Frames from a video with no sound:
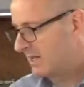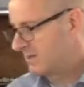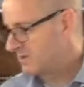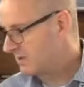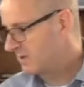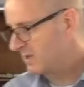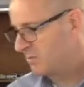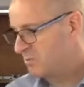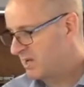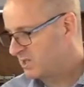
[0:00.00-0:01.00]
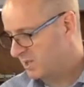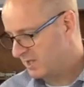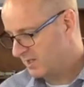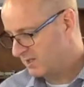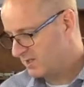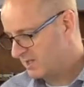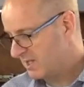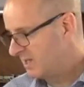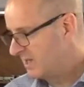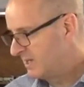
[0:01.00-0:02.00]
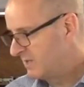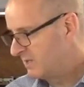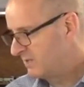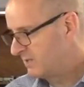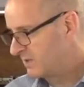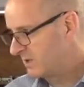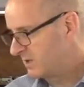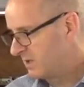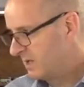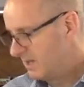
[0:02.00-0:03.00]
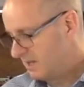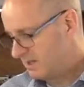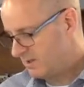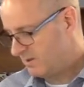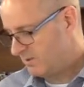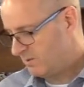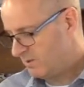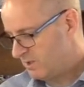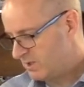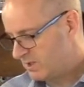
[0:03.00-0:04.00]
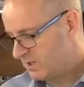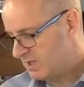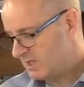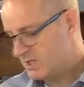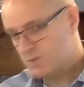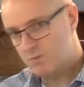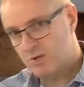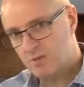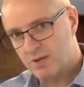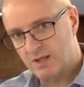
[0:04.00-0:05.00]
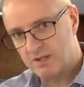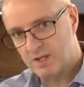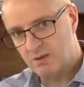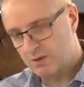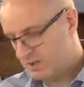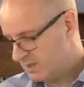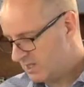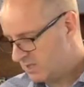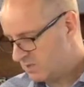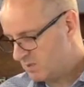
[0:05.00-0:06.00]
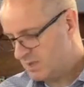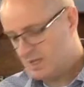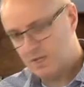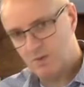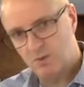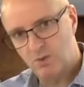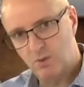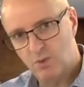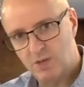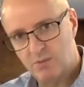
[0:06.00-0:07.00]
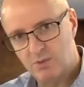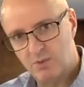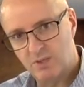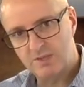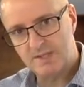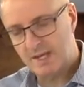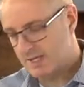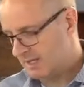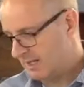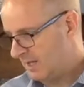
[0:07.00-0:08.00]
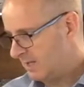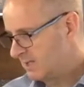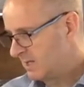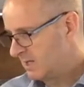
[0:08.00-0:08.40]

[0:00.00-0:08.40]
So we're going to measure and see the difference. So we should see this spring balance. Now look at this bit here, the white bit where the scale is.